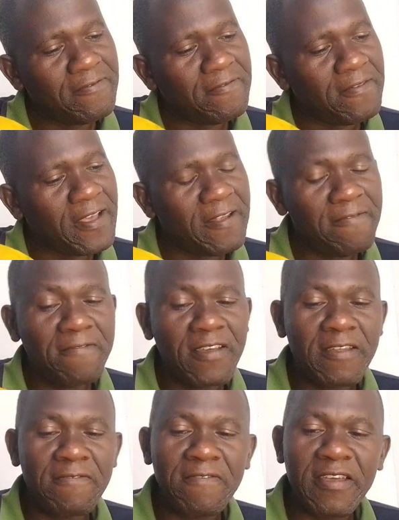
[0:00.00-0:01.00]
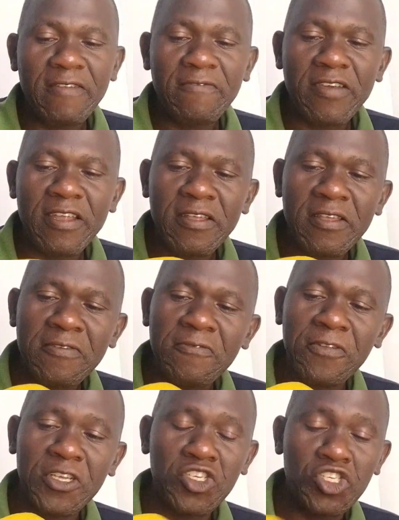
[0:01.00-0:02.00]
very, very, very, very
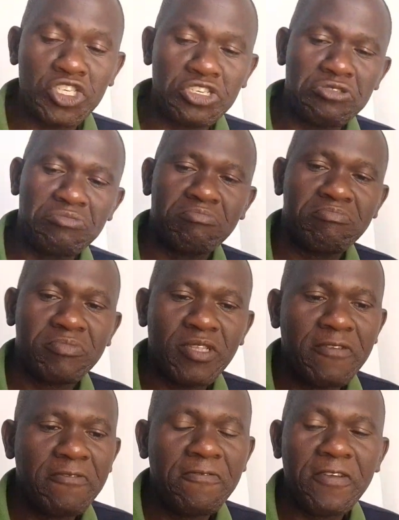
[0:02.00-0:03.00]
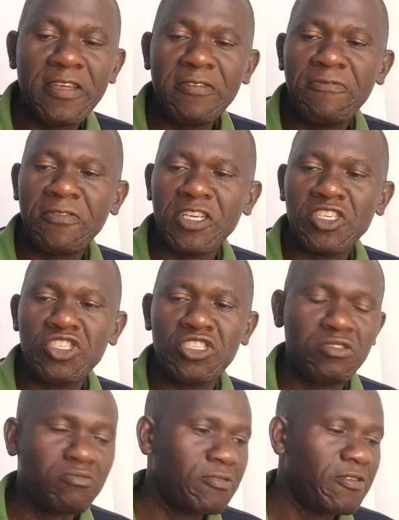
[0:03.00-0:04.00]
freshy, very
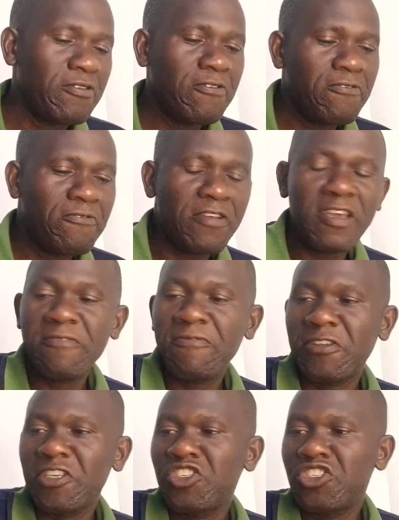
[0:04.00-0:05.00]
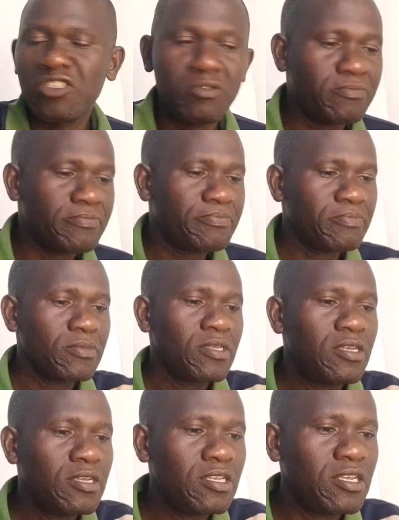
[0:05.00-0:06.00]
freshy, very freshy.
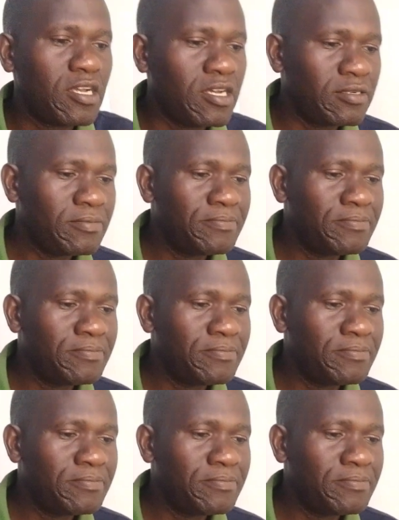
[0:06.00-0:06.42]
Yeah.